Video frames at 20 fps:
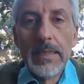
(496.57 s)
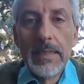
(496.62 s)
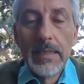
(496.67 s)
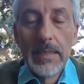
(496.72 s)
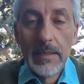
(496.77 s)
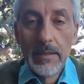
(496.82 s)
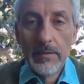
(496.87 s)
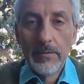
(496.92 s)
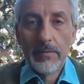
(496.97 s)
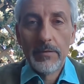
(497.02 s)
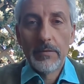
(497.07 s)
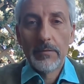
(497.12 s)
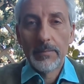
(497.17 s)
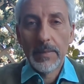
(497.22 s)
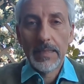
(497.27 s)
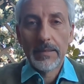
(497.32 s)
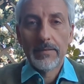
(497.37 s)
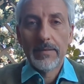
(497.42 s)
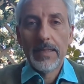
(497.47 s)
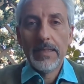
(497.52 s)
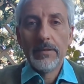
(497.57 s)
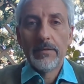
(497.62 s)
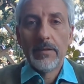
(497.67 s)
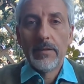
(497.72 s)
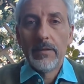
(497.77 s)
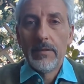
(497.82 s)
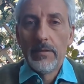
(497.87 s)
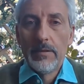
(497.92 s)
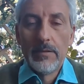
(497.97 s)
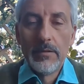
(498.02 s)
It is the
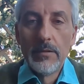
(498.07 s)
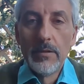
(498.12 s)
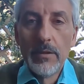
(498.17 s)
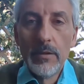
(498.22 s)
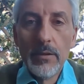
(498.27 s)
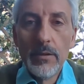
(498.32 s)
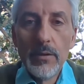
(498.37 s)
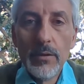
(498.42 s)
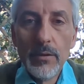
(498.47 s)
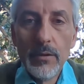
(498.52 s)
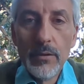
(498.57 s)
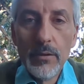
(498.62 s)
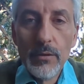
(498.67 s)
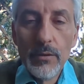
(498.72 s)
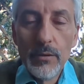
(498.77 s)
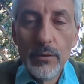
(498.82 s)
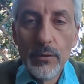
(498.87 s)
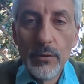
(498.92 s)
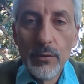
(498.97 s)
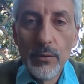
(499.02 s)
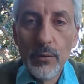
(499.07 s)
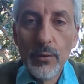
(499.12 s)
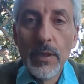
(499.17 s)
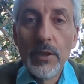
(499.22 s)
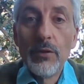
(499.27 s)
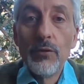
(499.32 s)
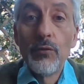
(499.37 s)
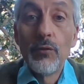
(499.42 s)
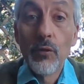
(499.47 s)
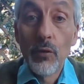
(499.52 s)
spectator who
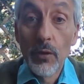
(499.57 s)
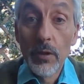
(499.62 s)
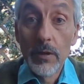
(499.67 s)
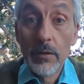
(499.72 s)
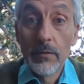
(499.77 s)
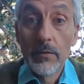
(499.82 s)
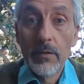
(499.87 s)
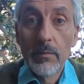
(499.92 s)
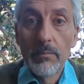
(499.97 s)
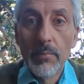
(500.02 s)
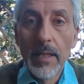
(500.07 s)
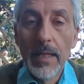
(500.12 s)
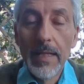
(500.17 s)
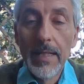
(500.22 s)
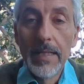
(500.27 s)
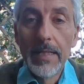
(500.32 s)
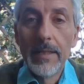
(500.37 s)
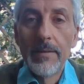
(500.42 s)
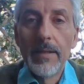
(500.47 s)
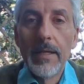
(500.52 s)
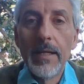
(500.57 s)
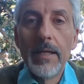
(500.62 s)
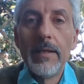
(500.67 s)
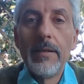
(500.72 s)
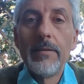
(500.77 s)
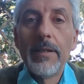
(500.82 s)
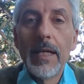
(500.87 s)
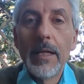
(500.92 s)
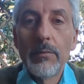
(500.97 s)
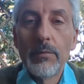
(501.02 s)
enjoys the play and
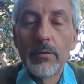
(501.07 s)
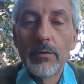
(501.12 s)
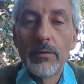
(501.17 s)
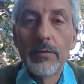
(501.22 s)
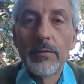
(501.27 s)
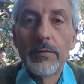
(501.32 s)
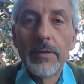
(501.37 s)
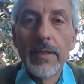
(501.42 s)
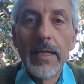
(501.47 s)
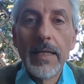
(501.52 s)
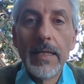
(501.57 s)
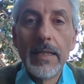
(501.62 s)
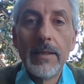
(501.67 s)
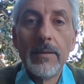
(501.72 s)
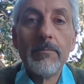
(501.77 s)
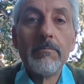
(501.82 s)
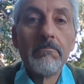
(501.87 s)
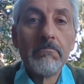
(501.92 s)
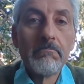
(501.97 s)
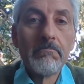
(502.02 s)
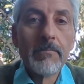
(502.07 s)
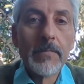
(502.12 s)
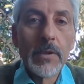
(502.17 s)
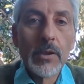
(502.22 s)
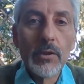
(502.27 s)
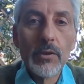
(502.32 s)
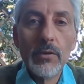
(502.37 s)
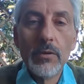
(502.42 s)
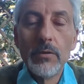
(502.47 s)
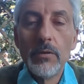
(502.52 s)
is able to say
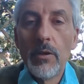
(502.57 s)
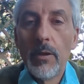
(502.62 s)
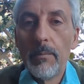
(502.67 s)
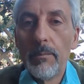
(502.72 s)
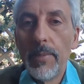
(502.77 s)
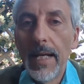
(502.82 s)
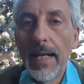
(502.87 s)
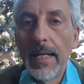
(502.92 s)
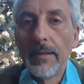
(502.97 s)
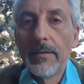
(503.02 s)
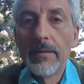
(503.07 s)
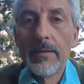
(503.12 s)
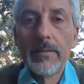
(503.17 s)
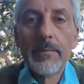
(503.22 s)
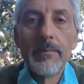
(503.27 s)
good or bad.